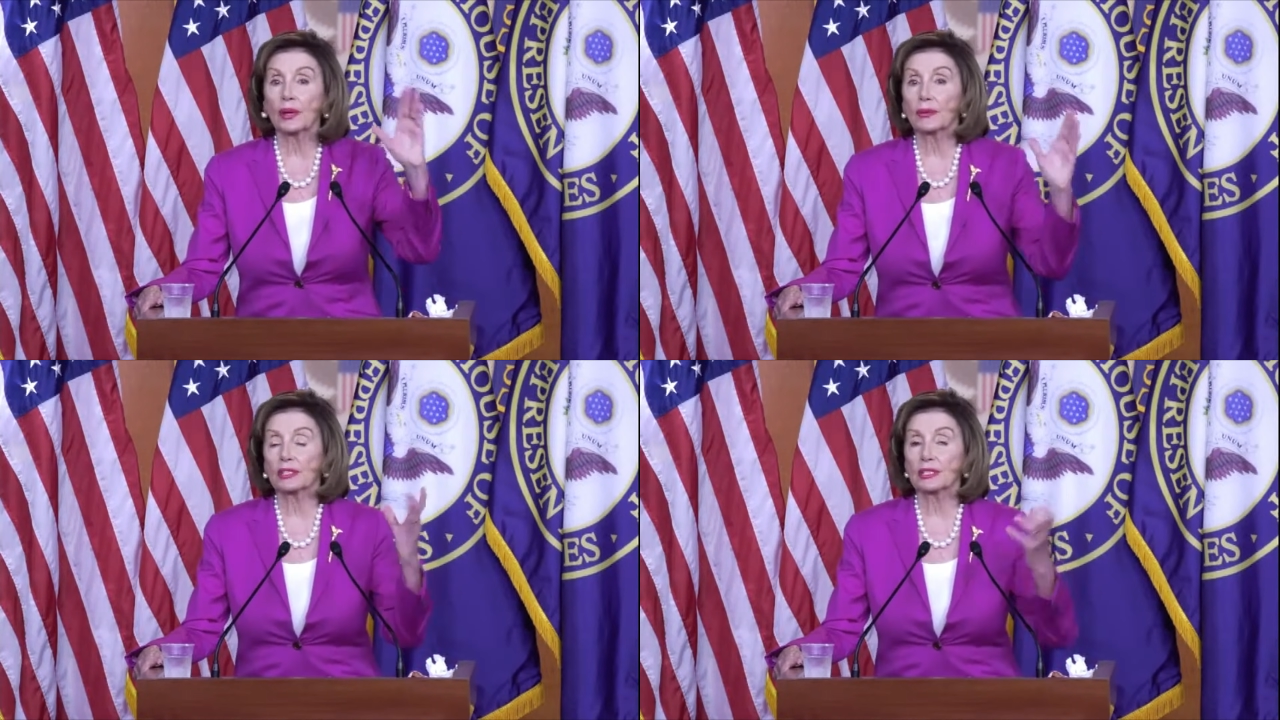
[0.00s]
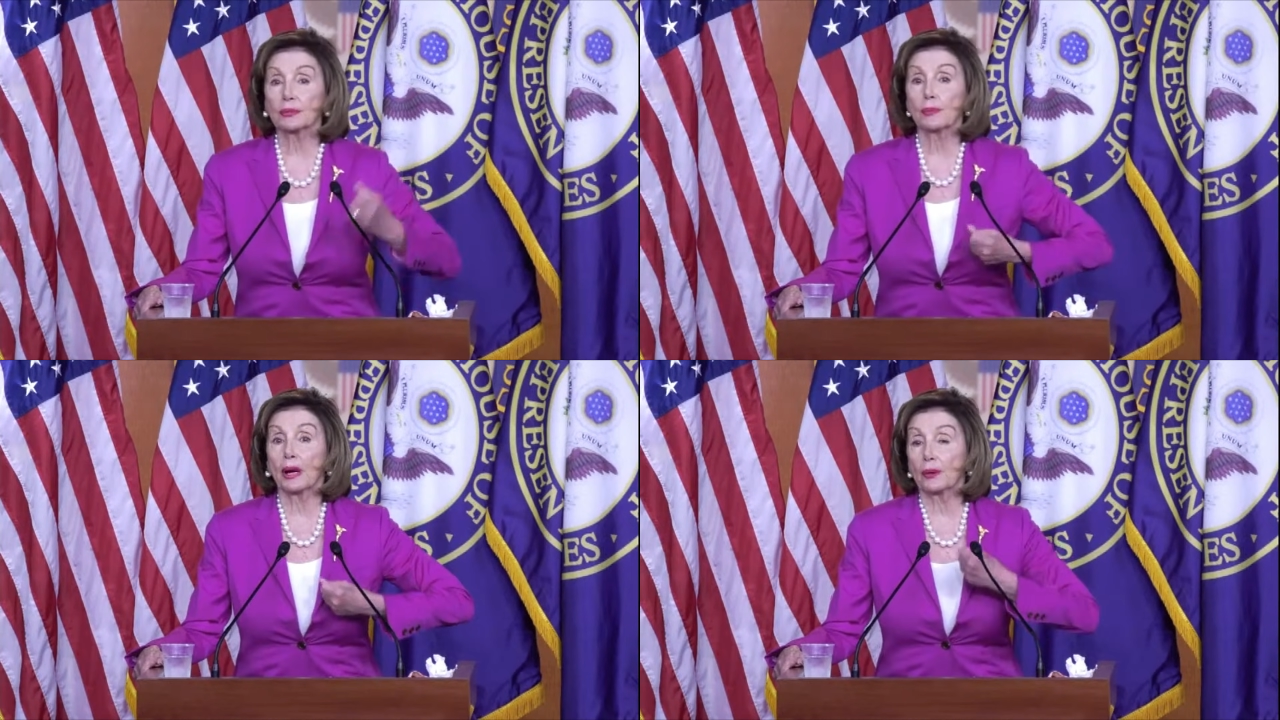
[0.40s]
whether
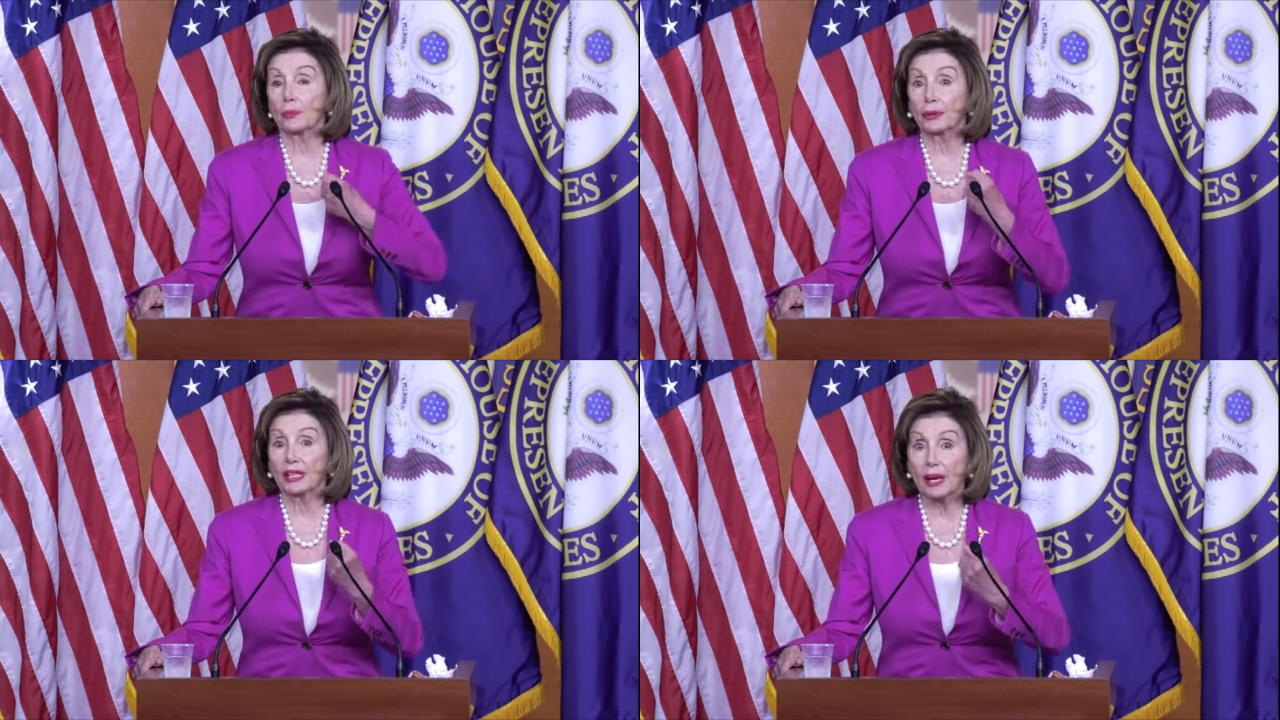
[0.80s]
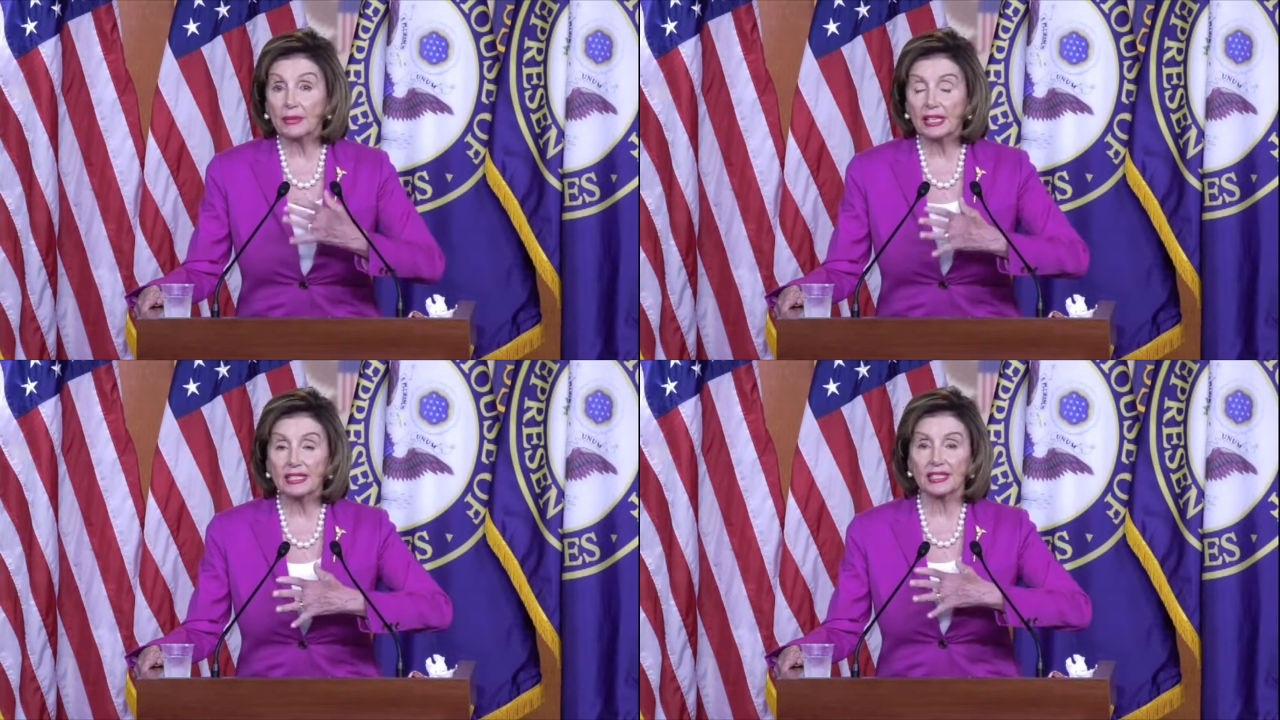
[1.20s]
it's our
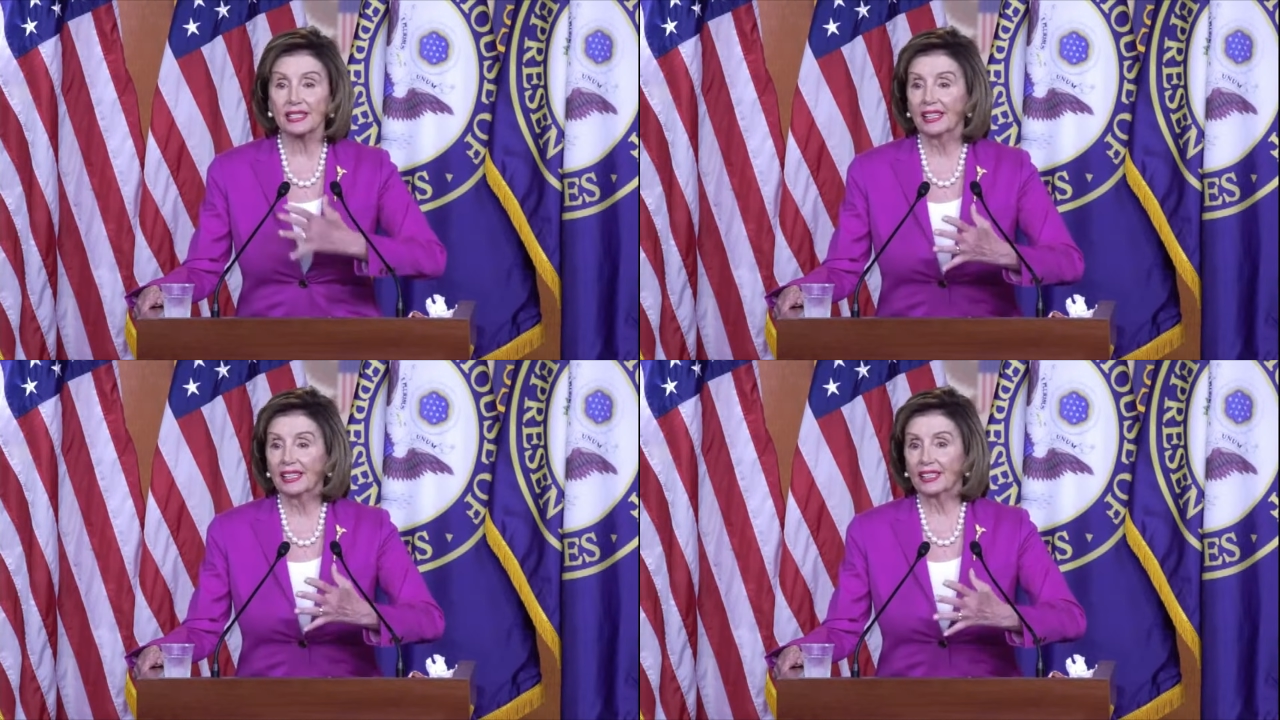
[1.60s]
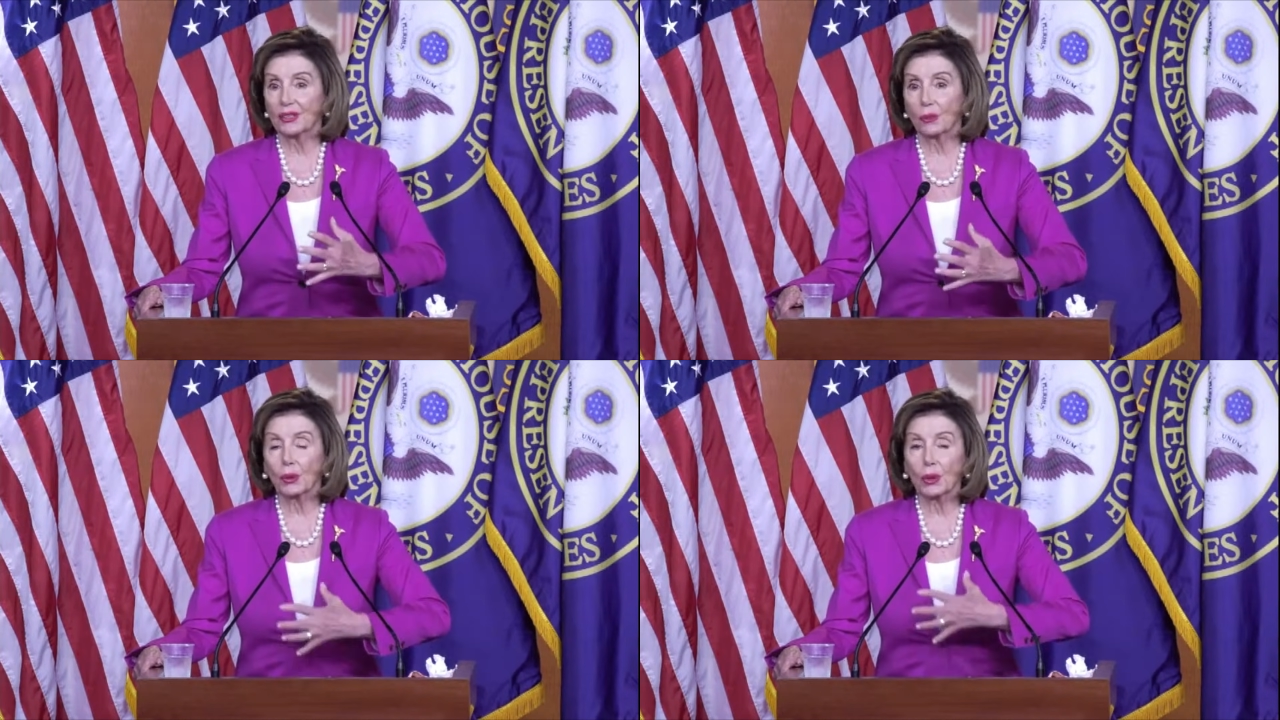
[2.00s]
preeminence
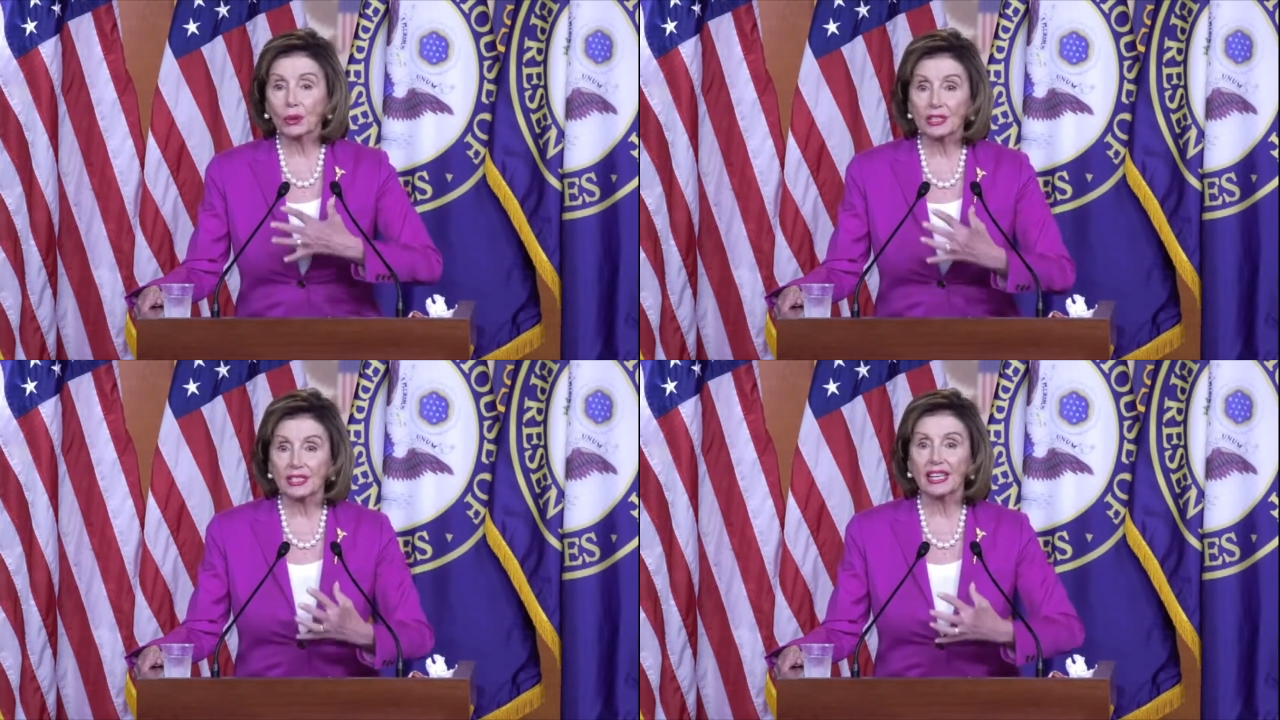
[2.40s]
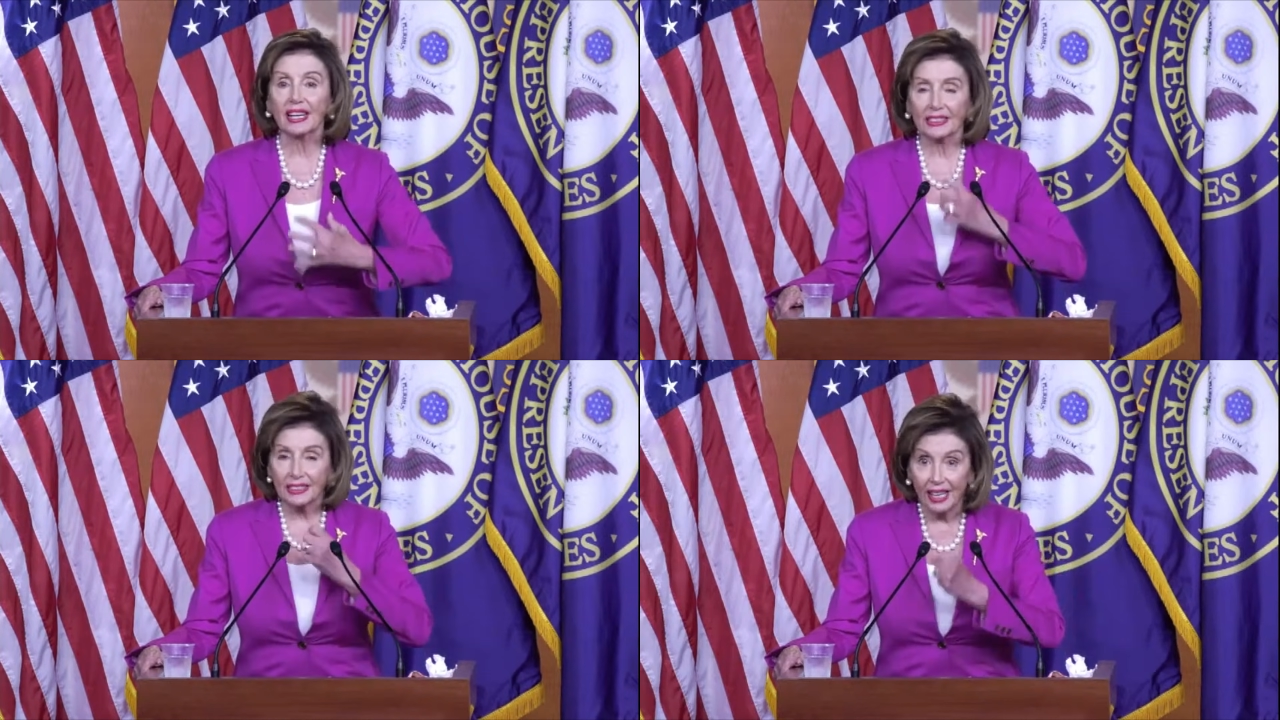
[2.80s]
in the world in
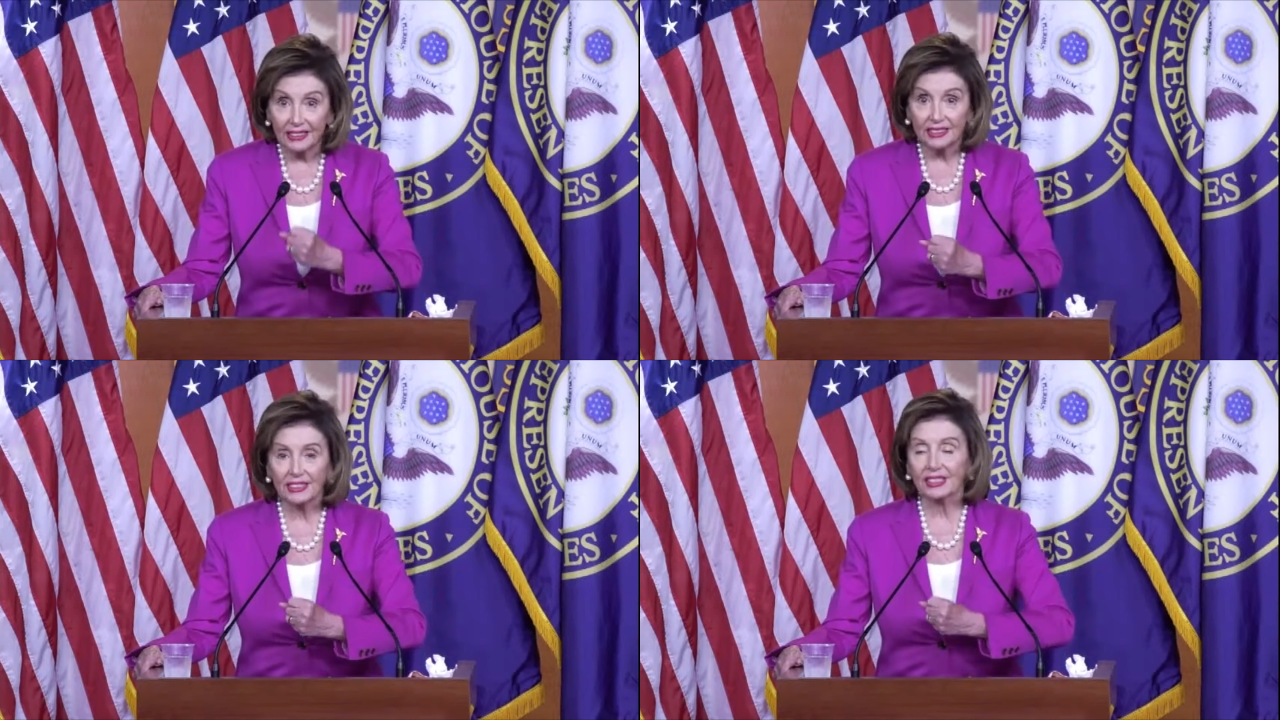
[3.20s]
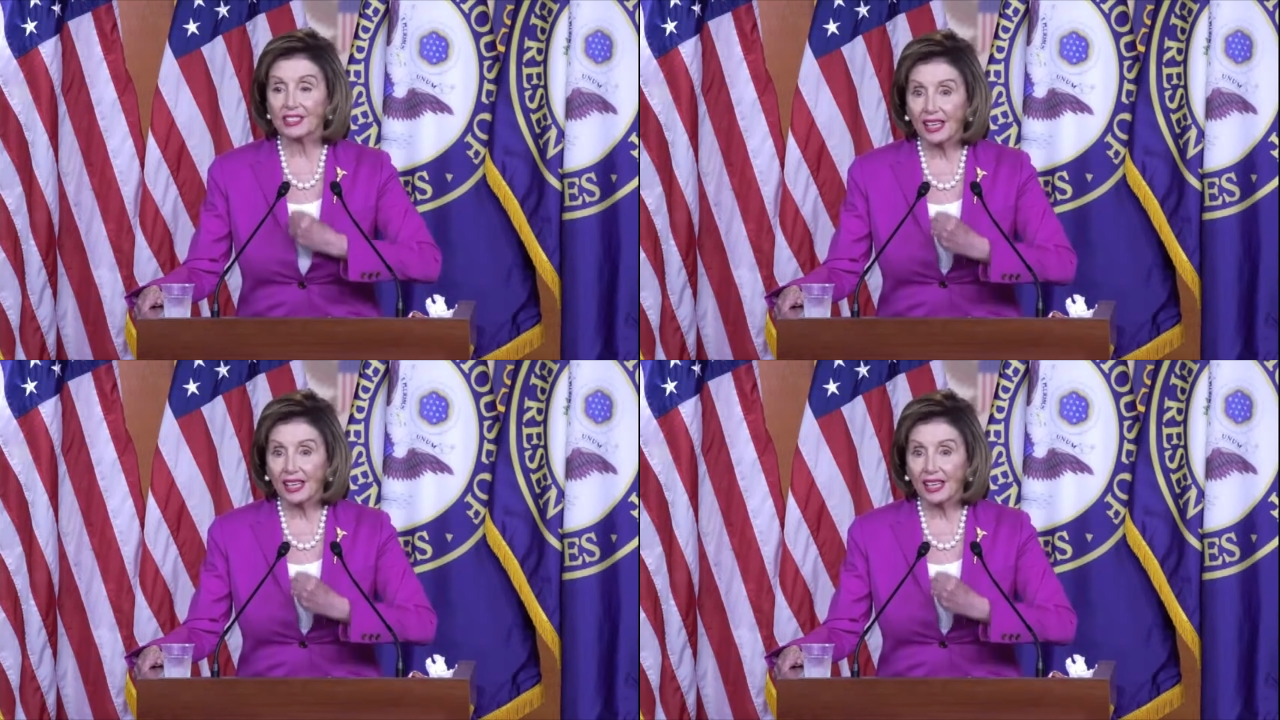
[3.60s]
technology,